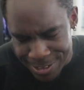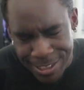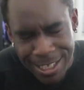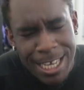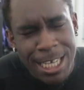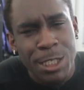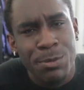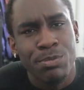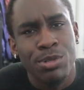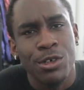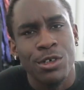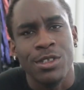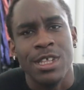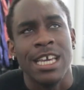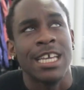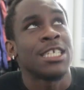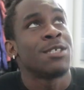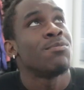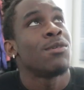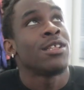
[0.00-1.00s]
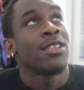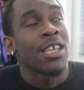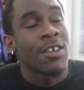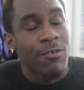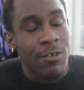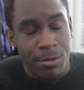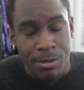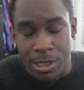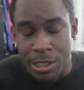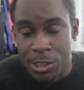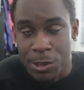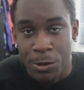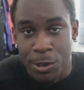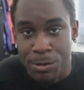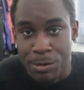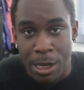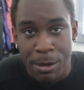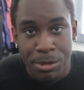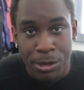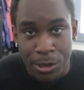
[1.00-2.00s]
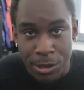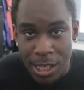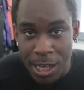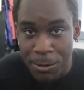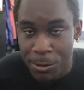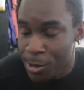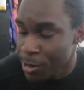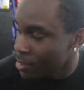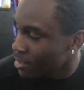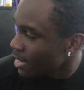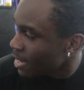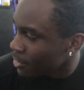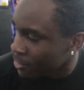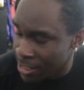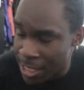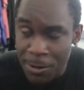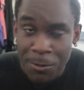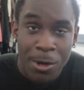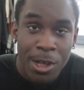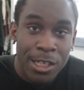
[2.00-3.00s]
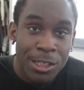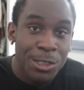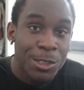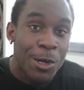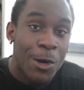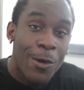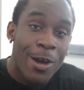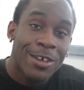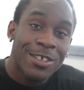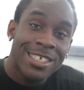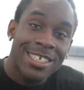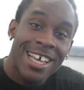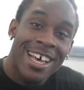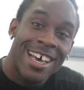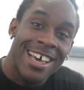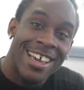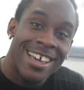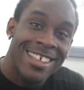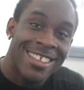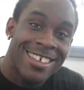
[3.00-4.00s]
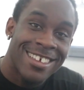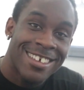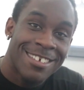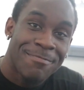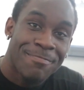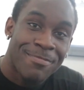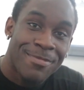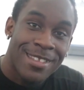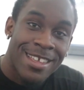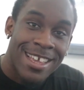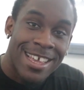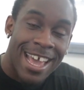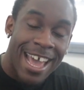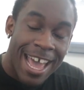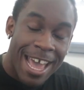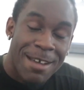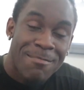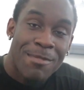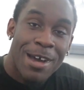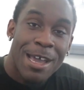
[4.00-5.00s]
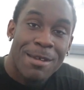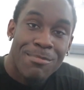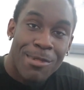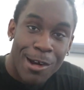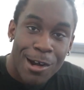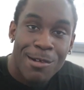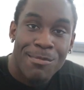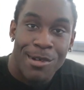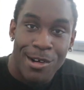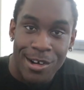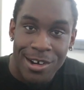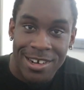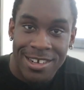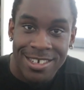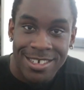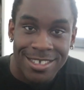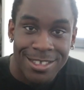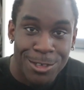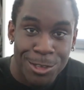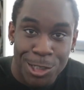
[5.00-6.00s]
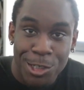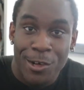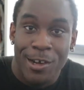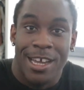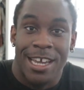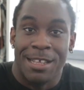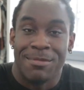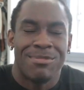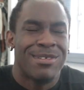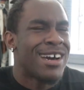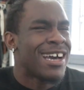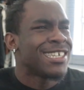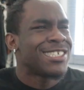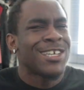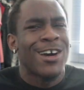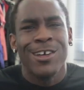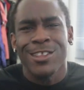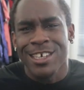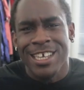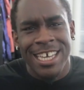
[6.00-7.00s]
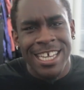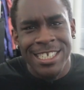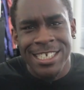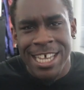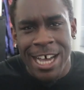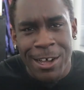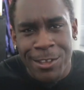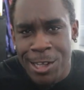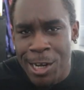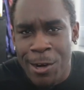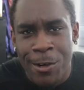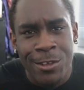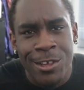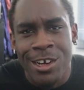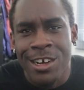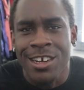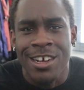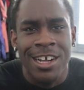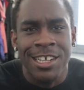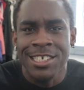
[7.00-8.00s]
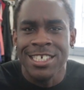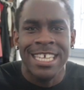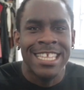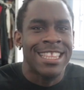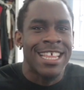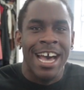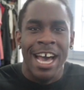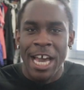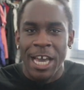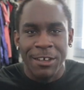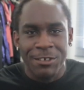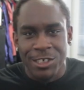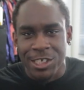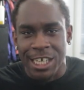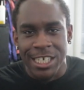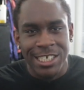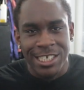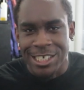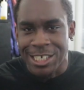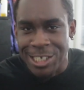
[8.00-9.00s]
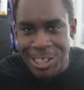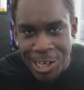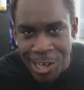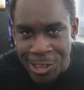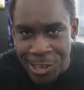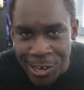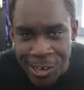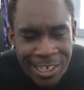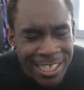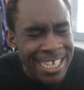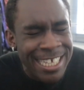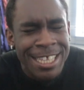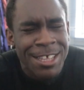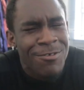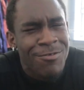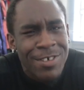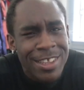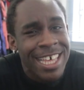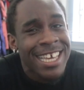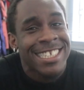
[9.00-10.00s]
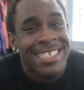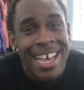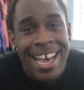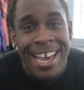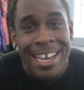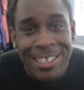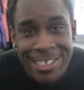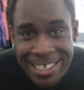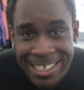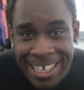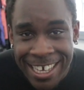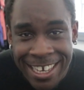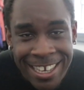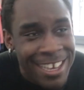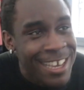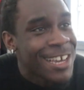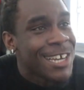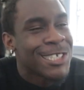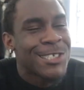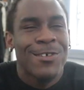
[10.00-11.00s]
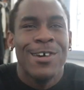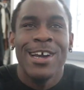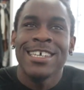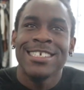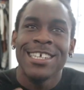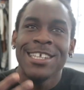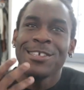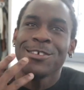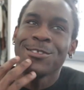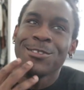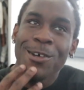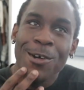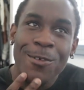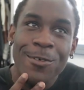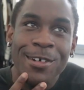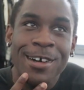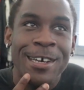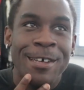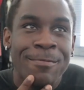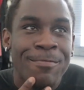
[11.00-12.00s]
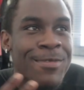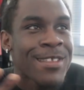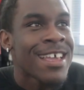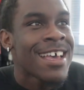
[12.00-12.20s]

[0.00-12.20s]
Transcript: today is pool day. It's Monday for me, so it's my pool day workout, and I wanted to go outside at my bar park to train. But I saw the kids out there, their guns and knives chasing each other, and I didn't feel like dying today. So I said, you know what?